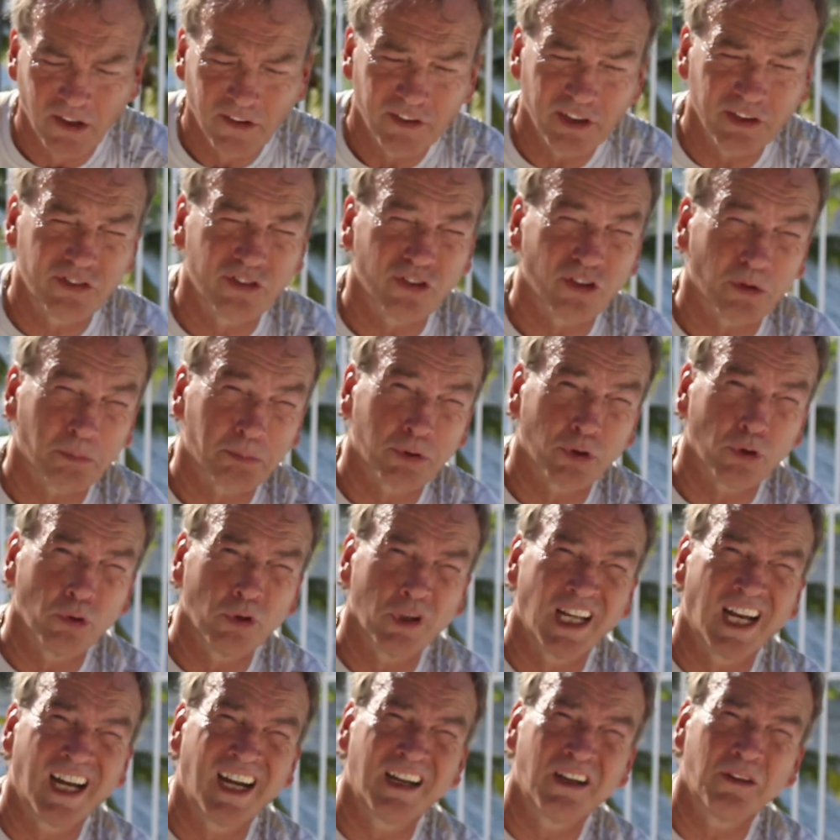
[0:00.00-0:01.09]
This is a
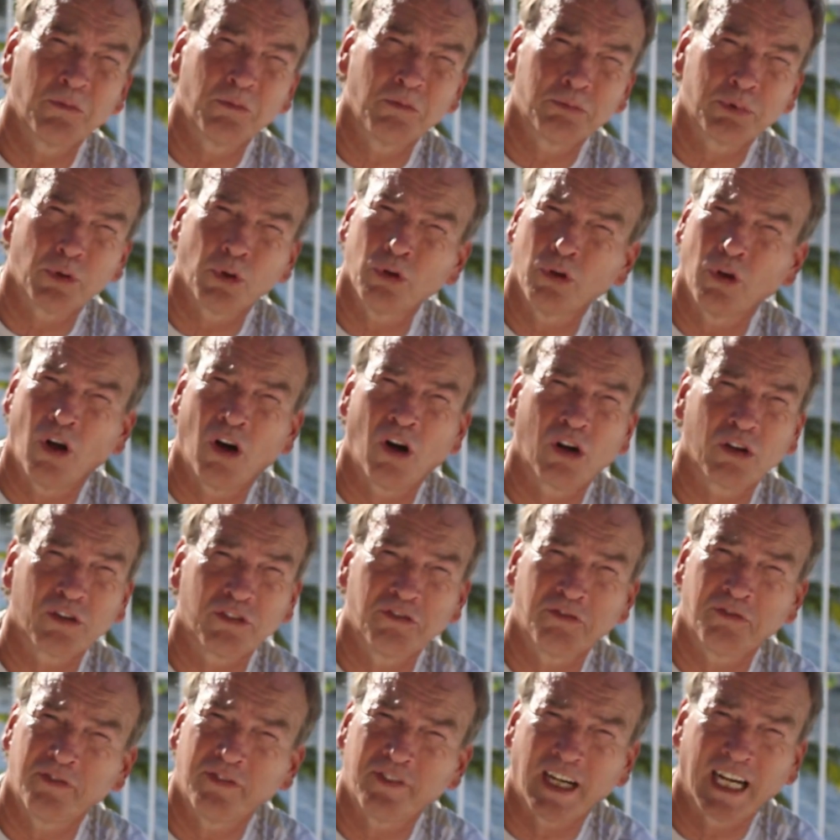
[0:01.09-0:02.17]
prolonged
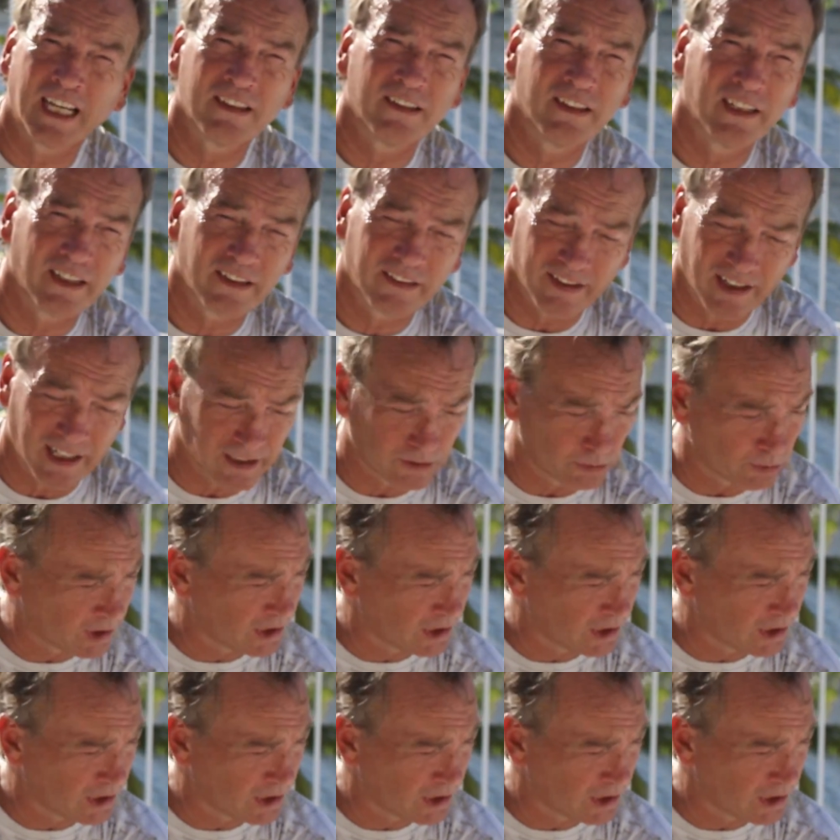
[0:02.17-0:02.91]
violent attack.